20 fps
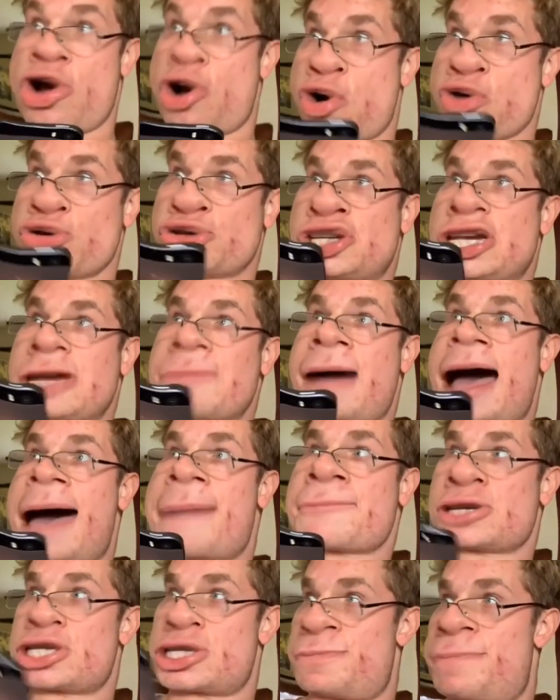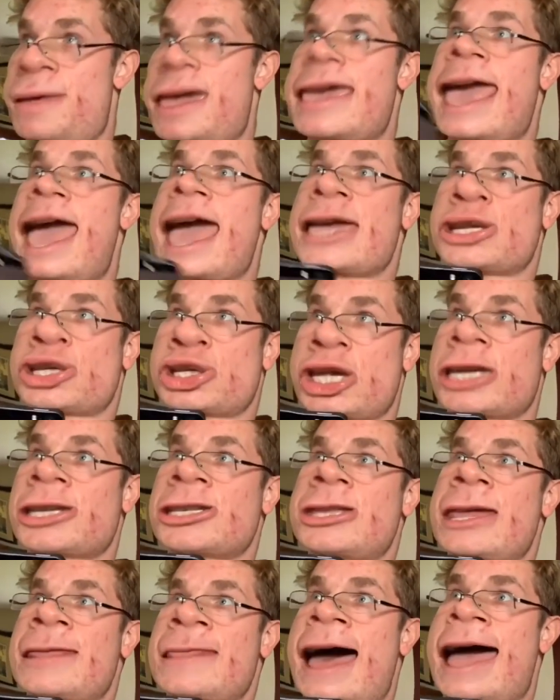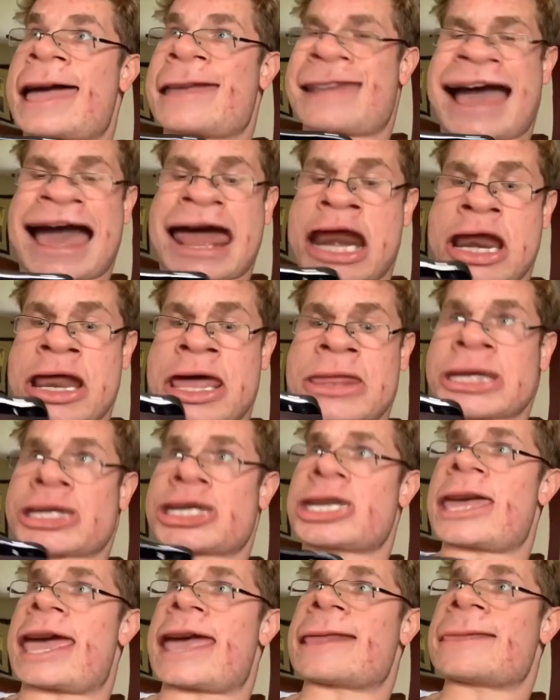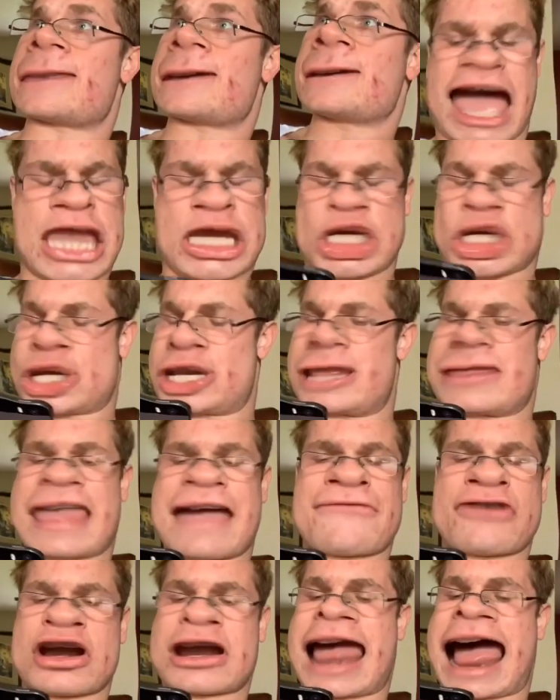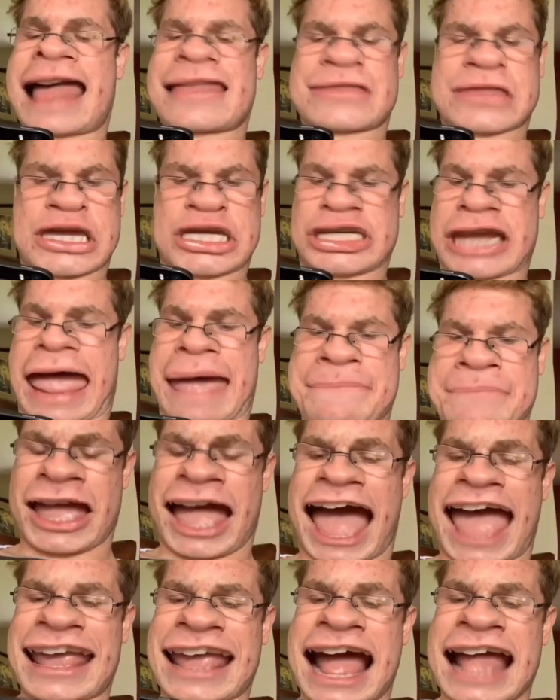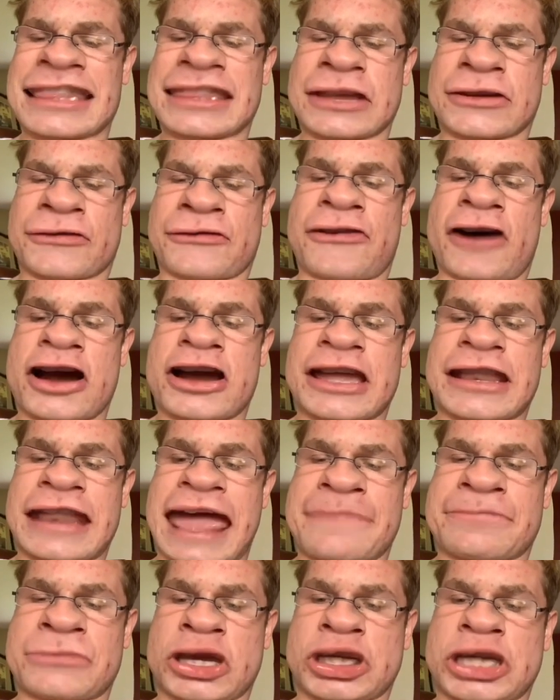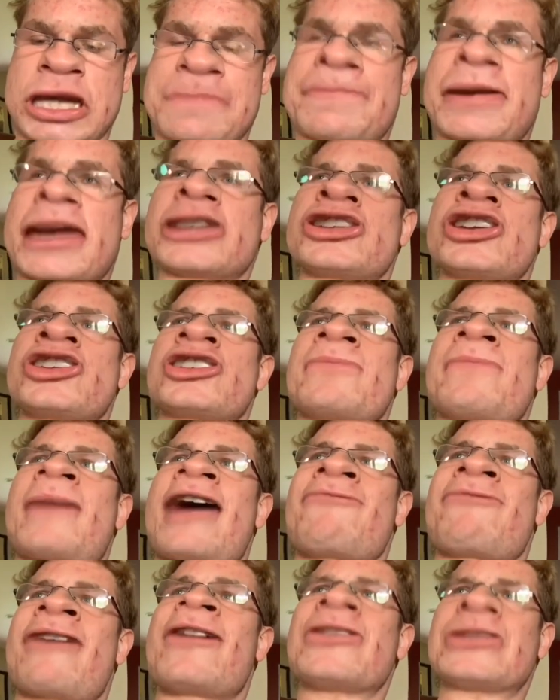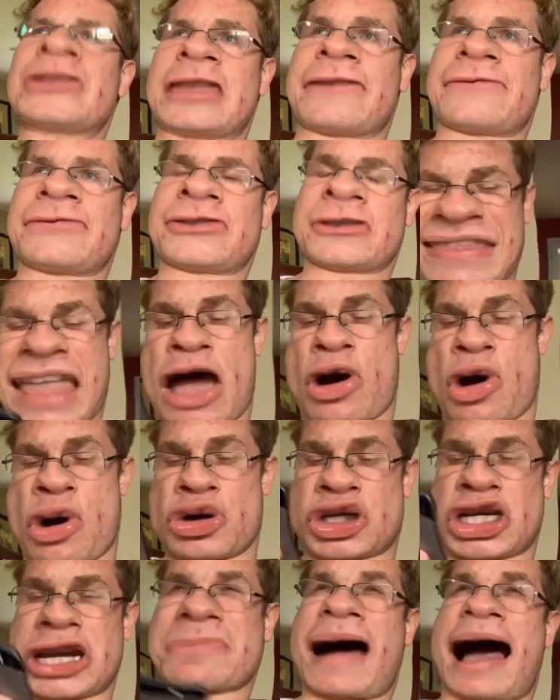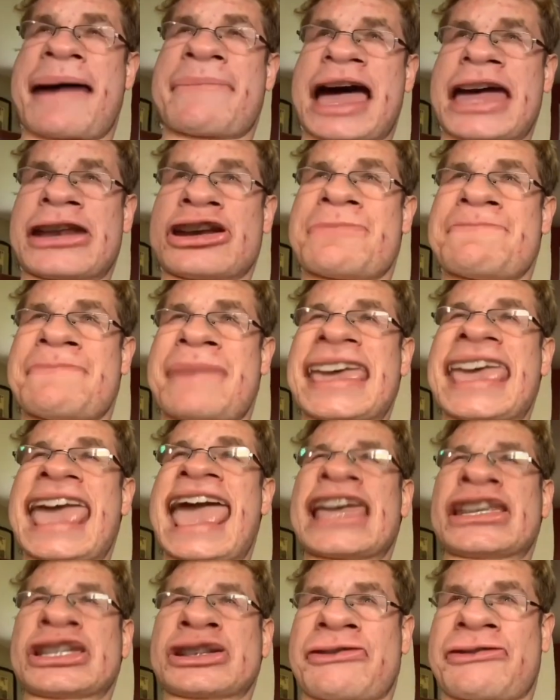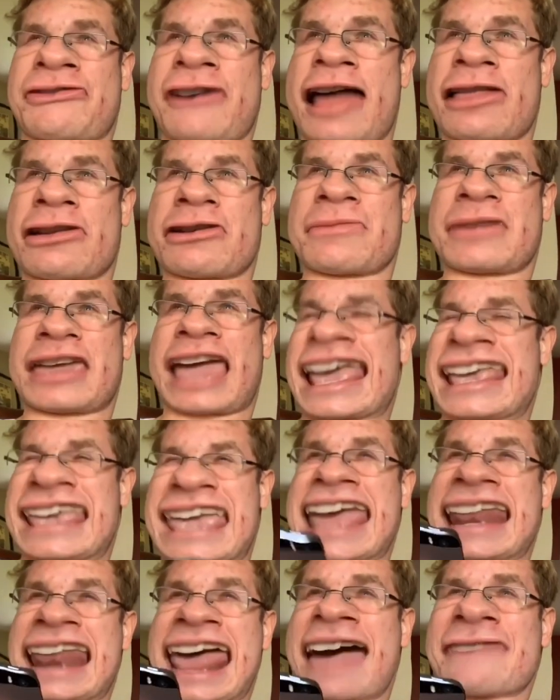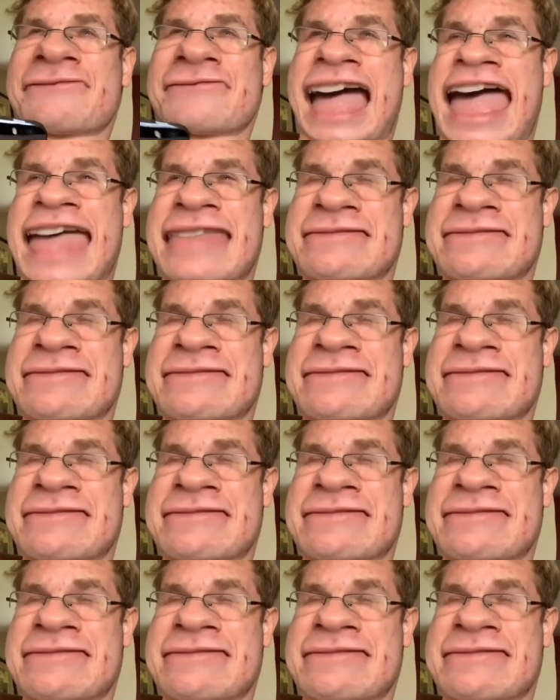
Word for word: Hoochie Mama's Big Ass 69. I don't understand. I should have never gotten this app. I got this fucking app to see pictures of my relatives. Now Hoochie Mama and her big ass are following me. I can't have that.